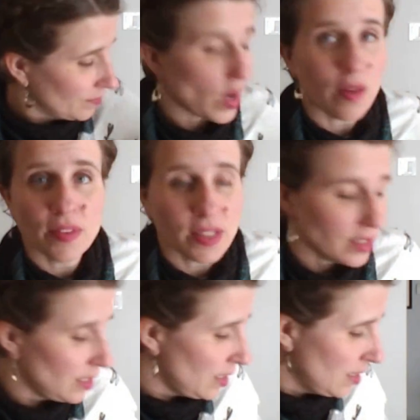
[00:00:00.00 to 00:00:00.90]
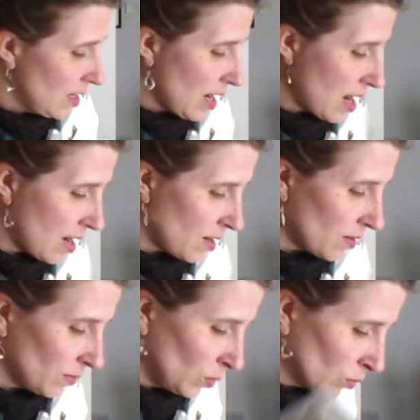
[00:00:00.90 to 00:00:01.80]
obviously,
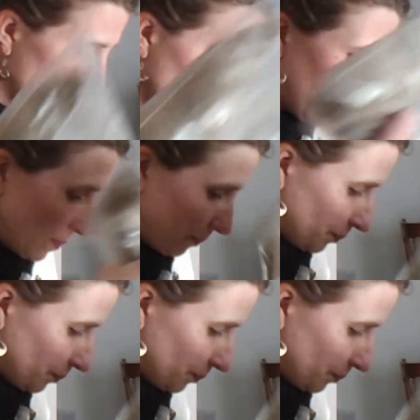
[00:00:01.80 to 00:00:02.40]
will ruin it.